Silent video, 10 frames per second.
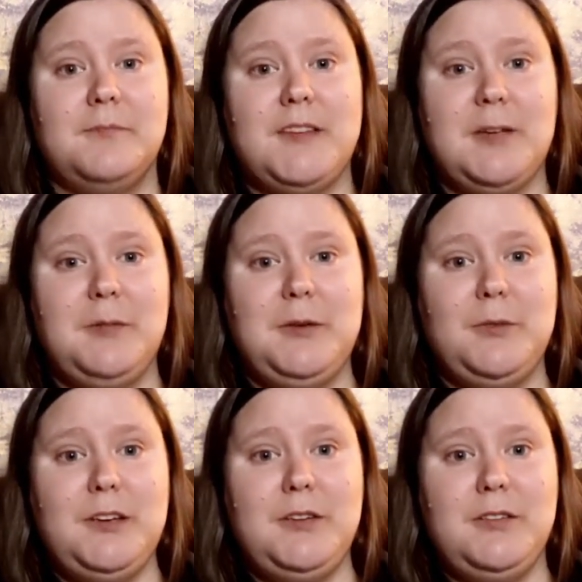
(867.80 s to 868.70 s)
tell me
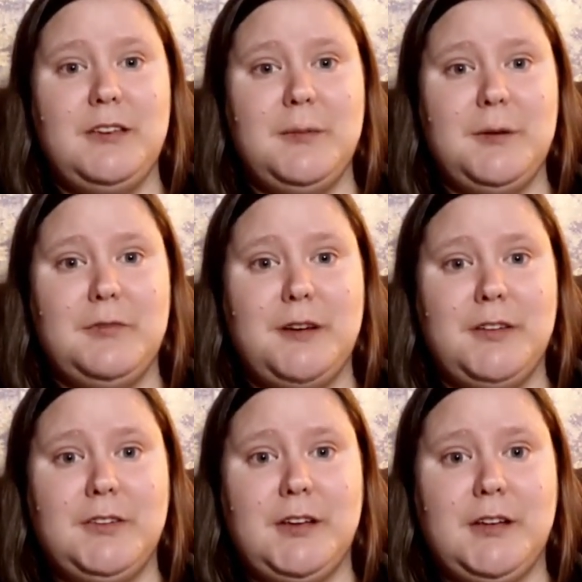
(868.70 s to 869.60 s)
what you think about
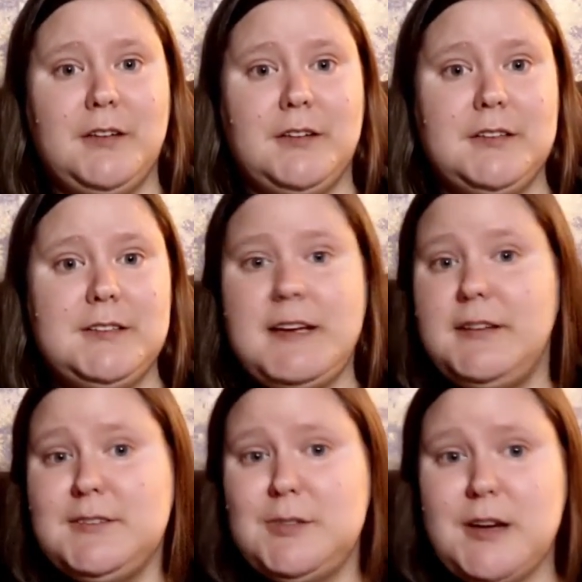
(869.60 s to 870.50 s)
Fault Tolerance. I
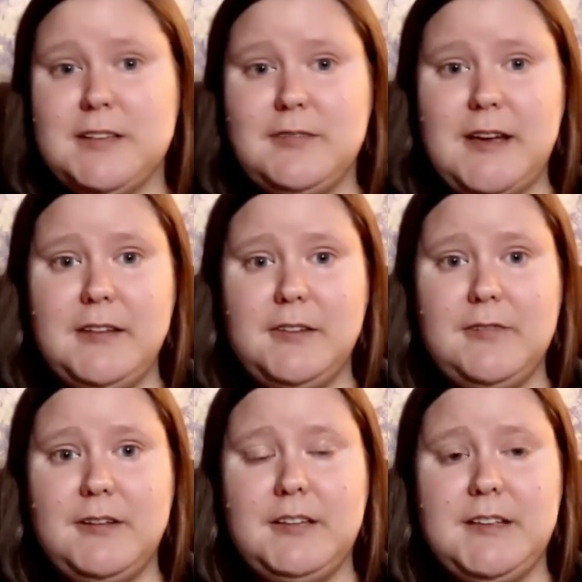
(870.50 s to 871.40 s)
also talked to Valerie
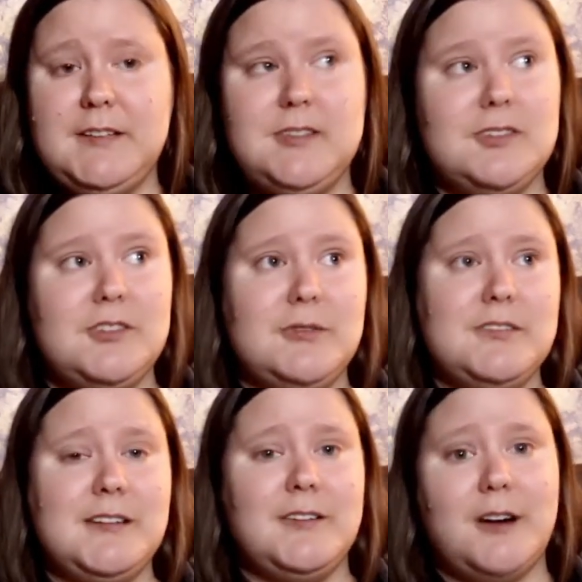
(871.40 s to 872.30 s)
Valdes. She was
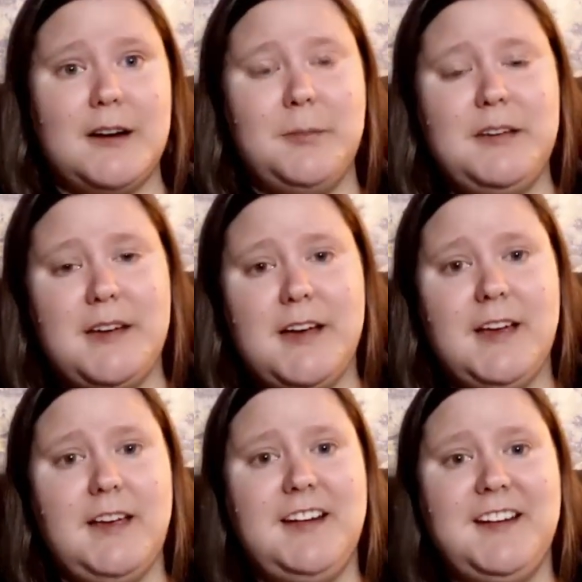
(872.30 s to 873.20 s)
incredibly
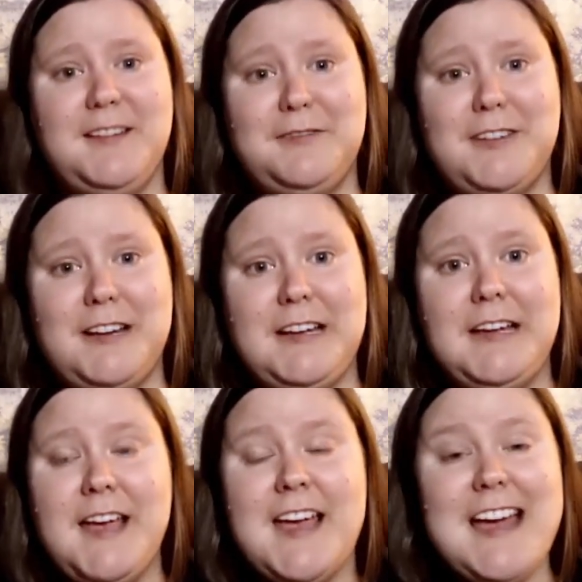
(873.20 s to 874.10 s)
kind and funny,
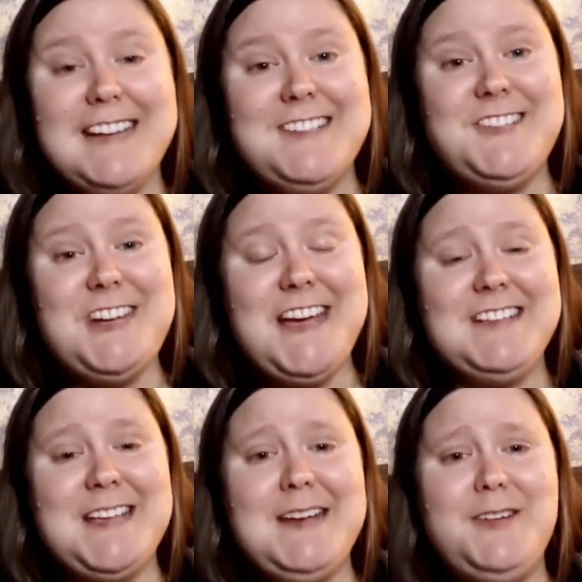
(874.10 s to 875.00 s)
and she
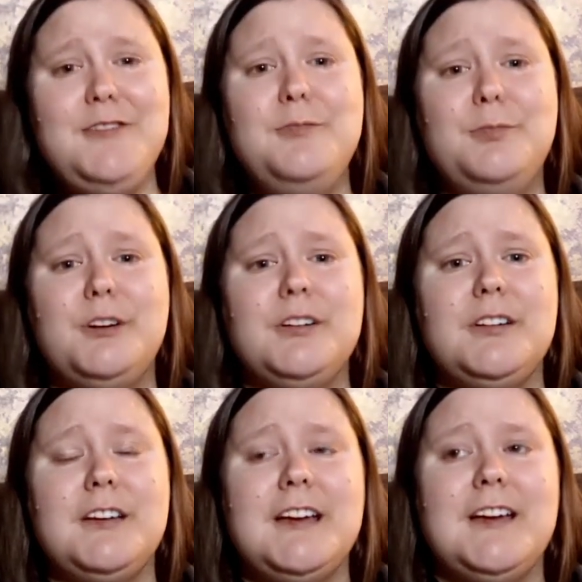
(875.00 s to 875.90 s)
has a new
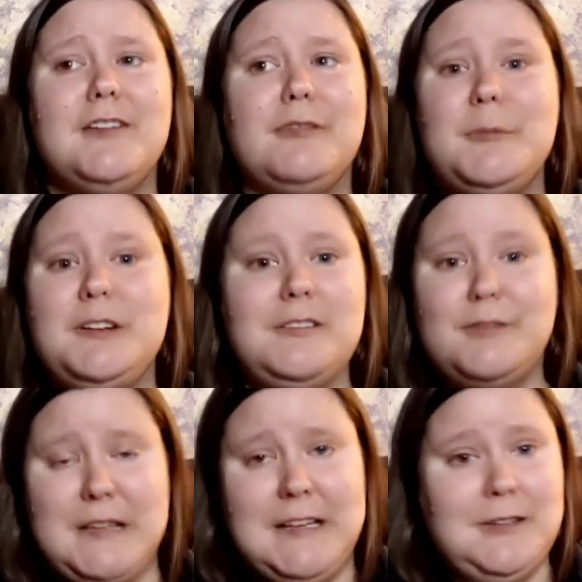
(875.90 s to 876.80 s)
book
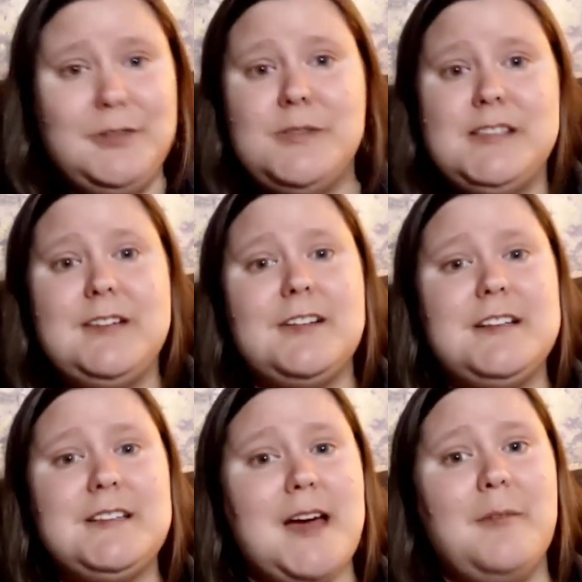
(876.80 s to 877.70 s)
in a new
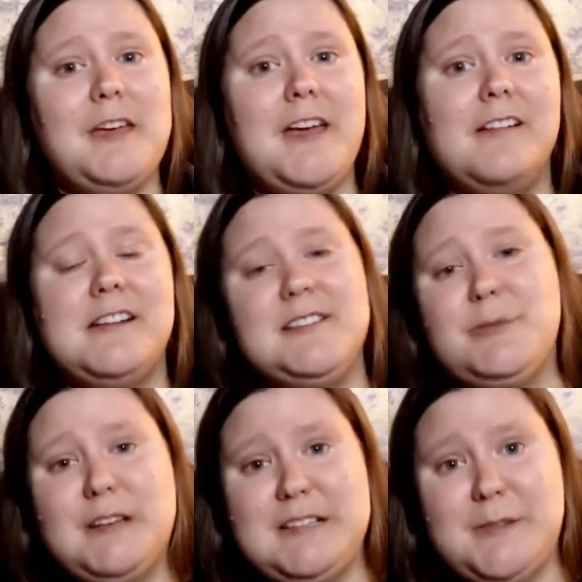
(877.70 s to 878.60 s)
series coming out in
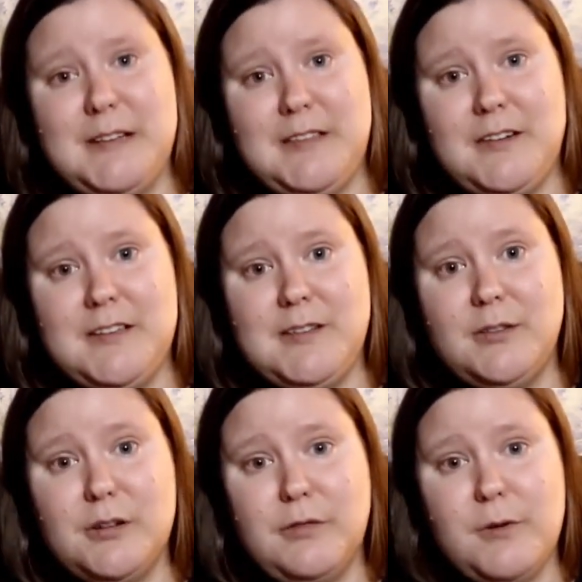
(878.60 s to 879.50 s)
2023. So
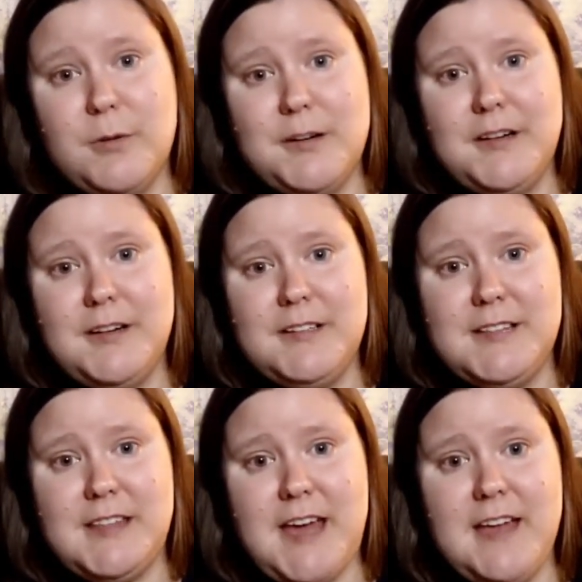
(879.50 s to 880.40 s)
look forward to
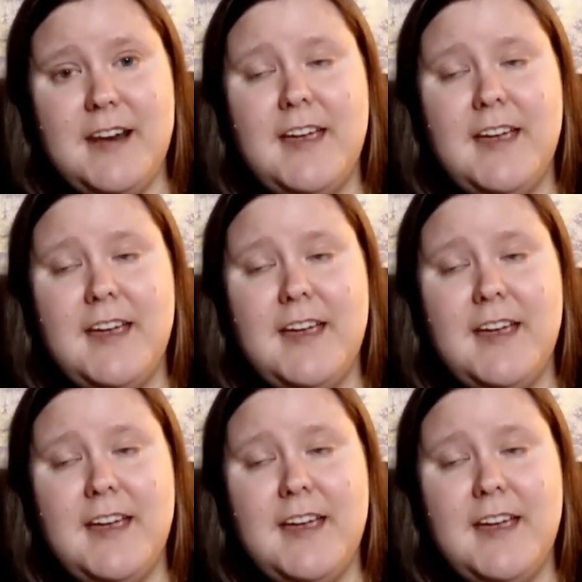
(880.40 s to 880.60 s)
that.